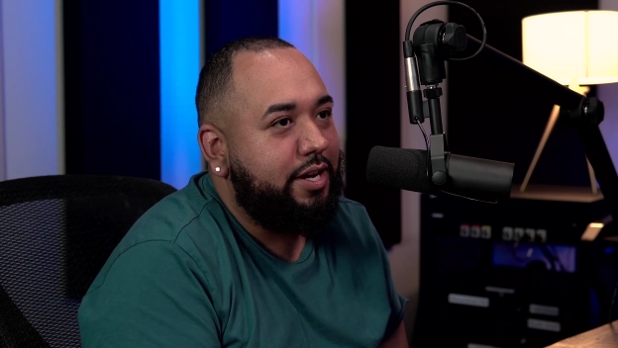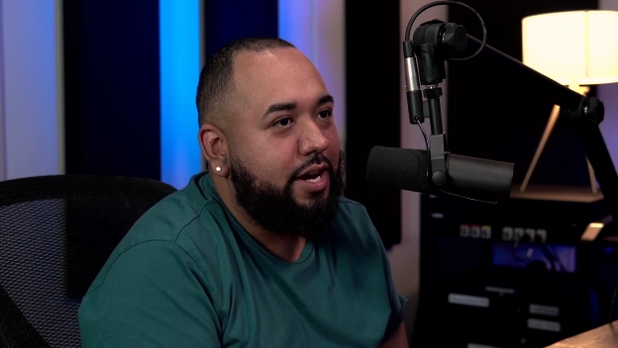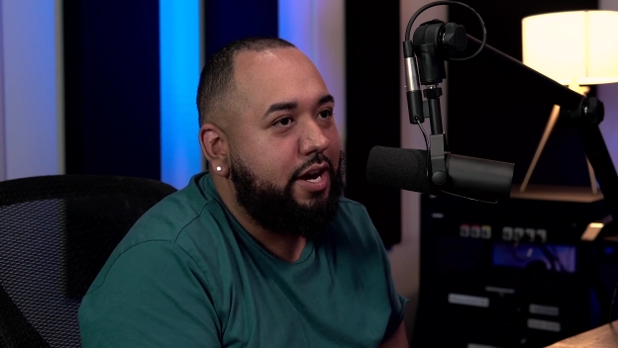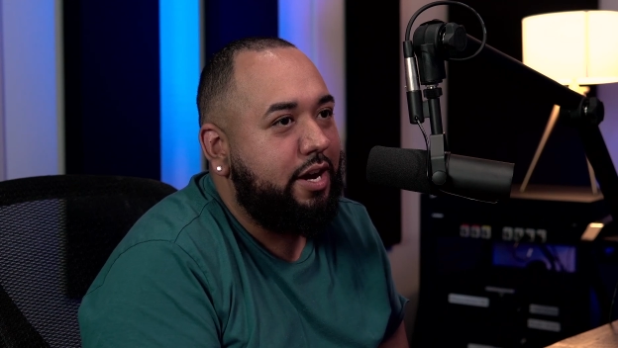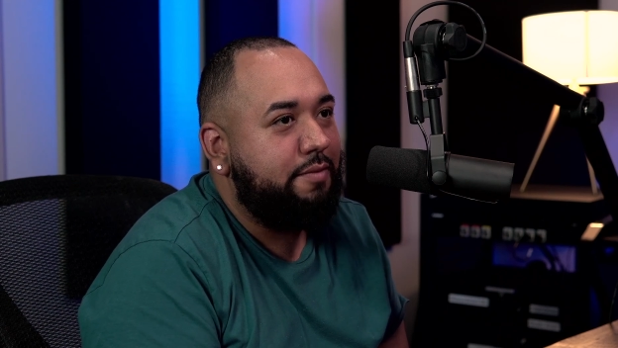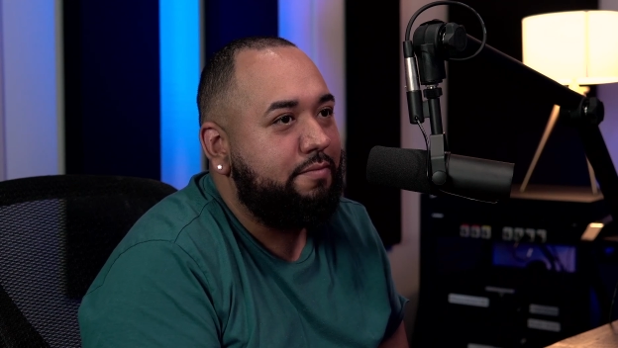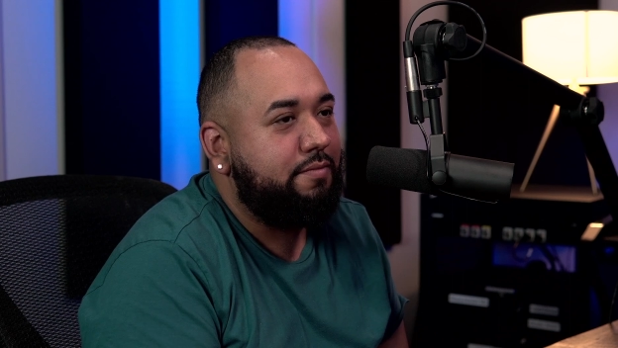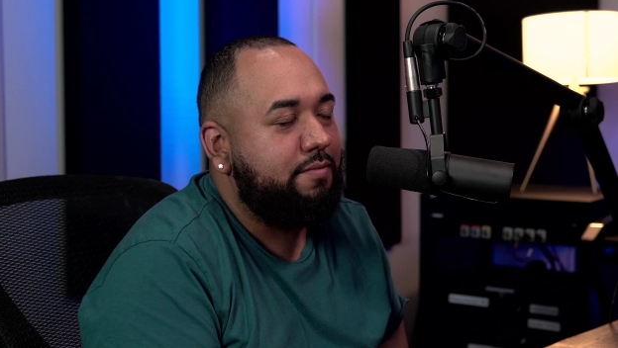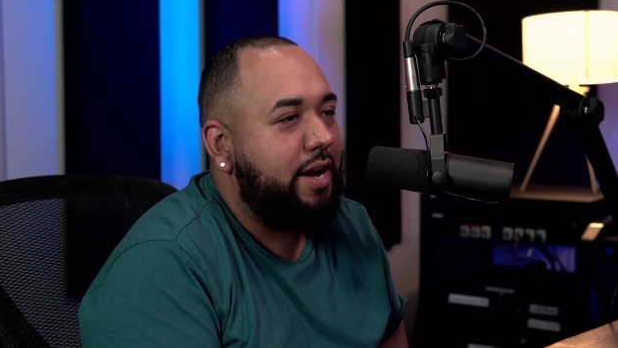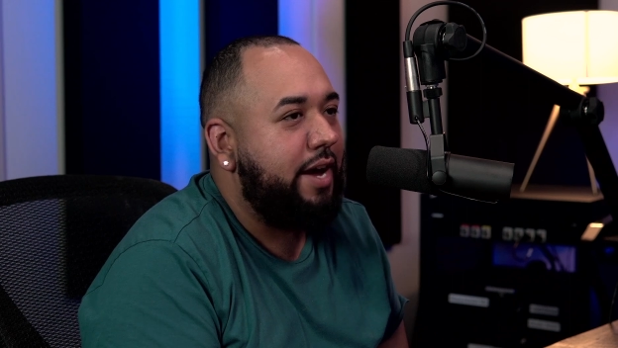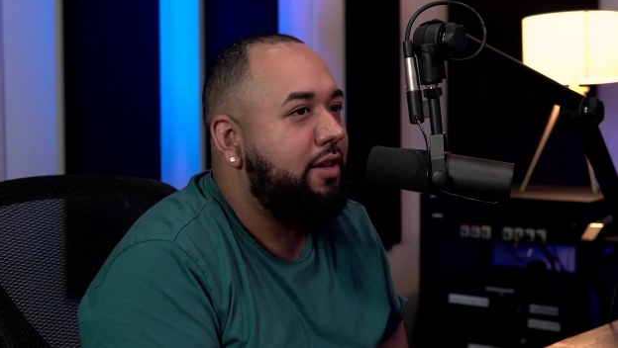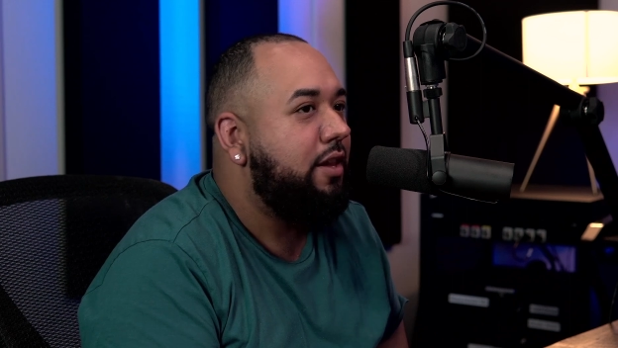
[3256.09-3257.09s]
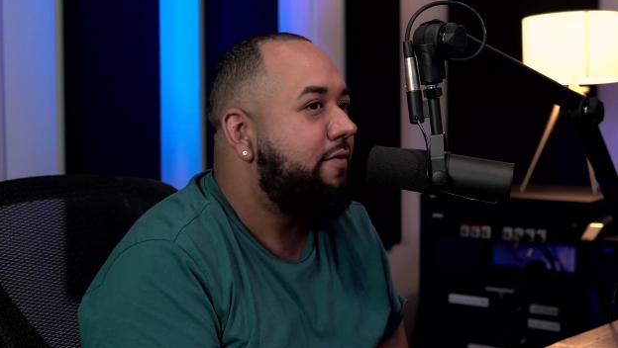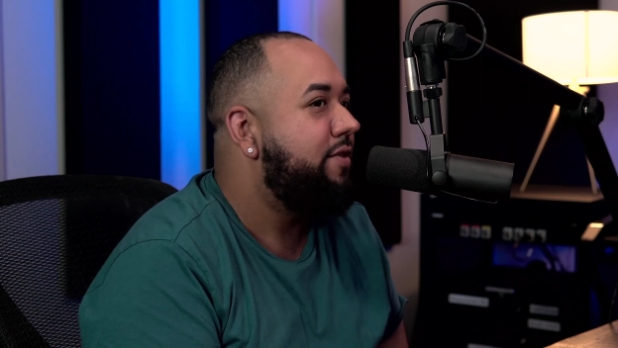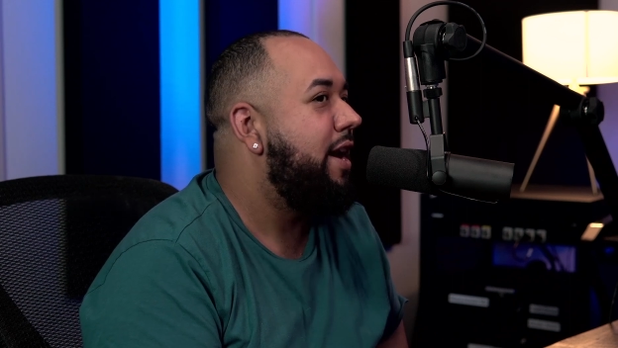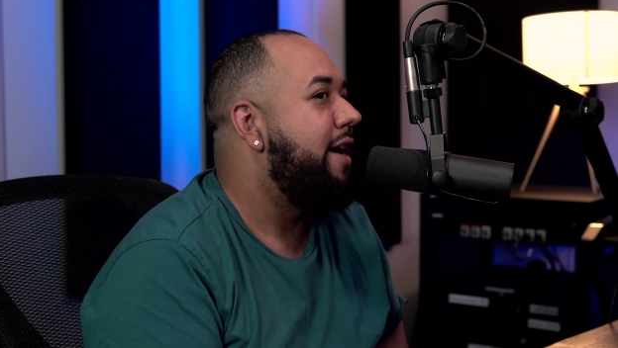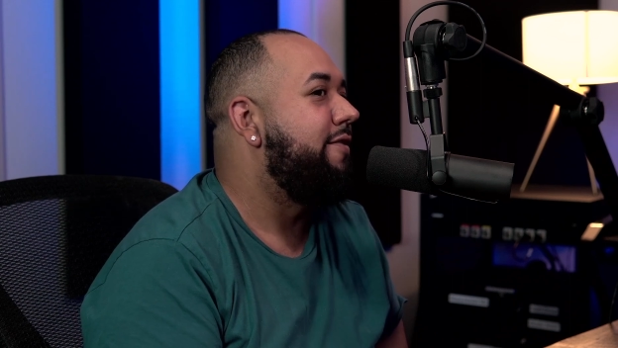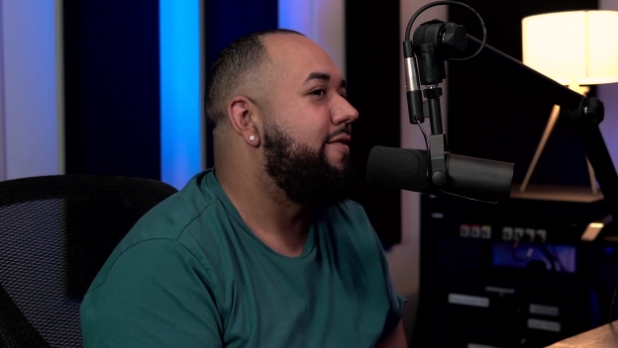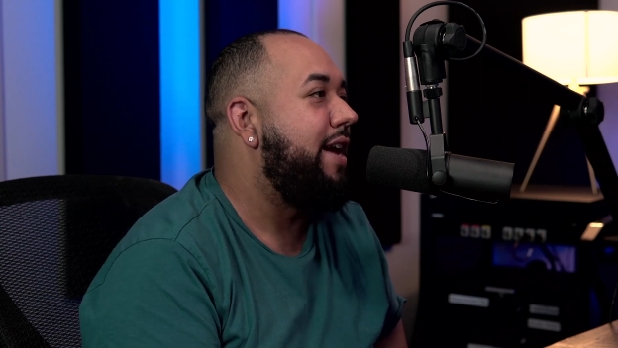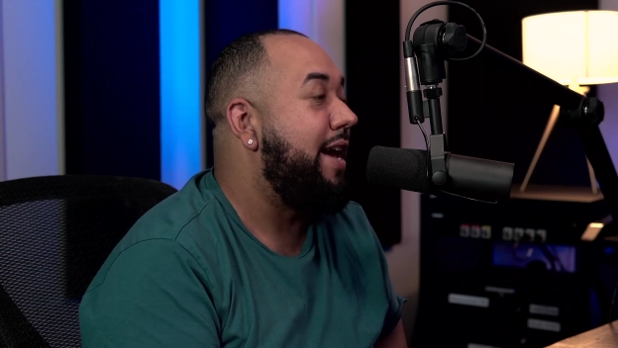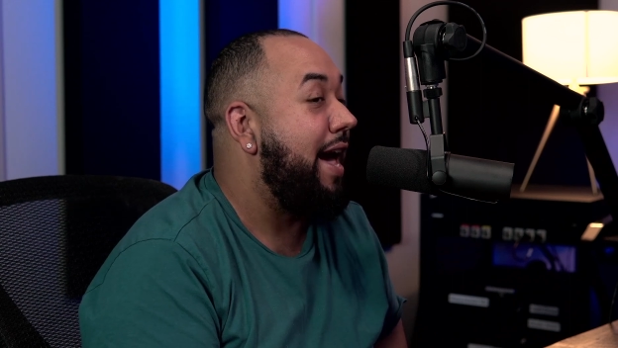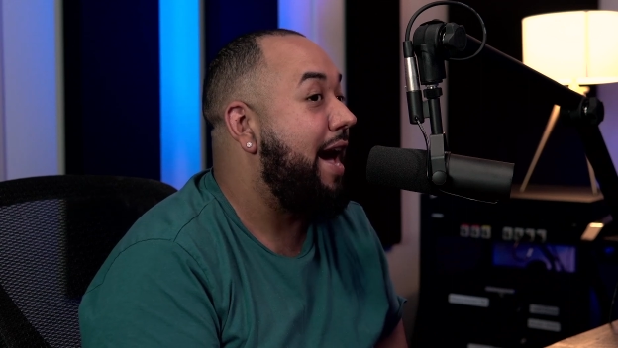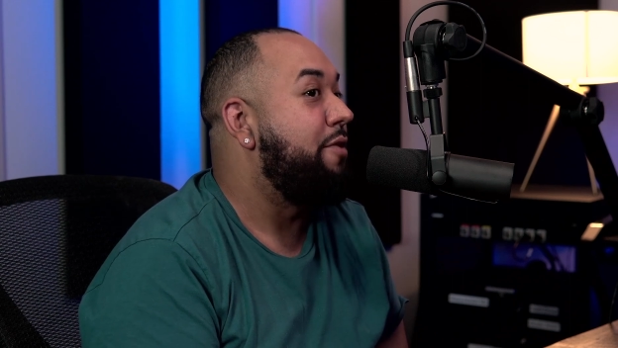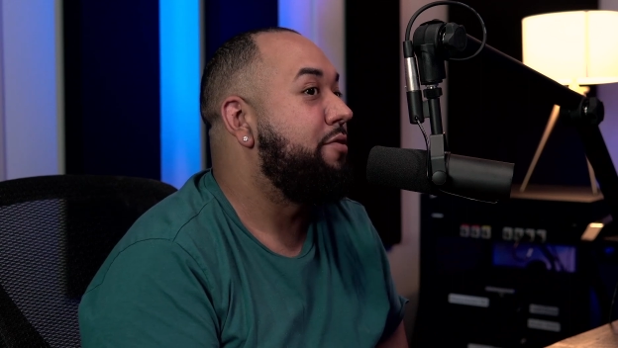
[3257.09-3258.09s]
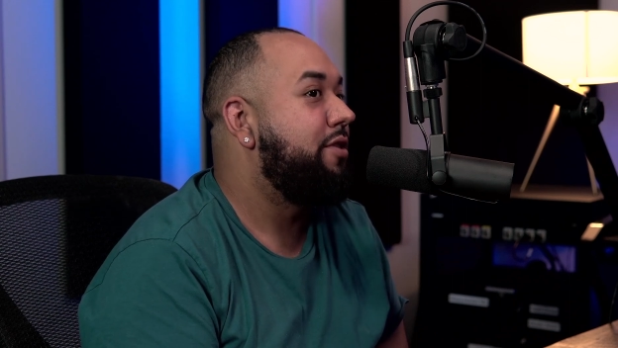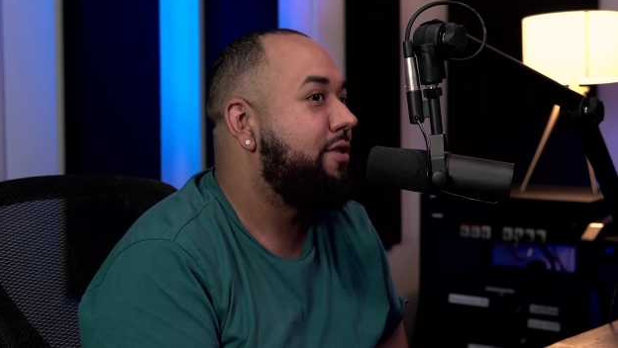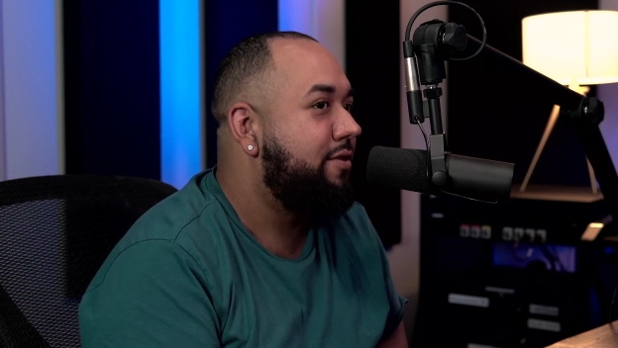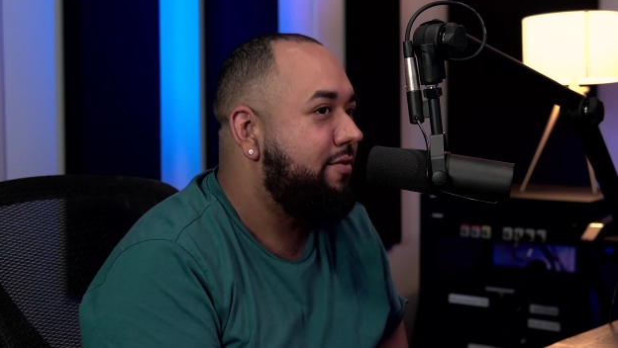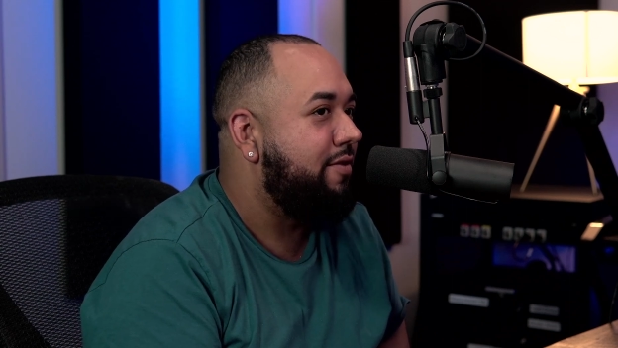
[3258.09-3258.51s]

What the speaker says: I'd love to have a house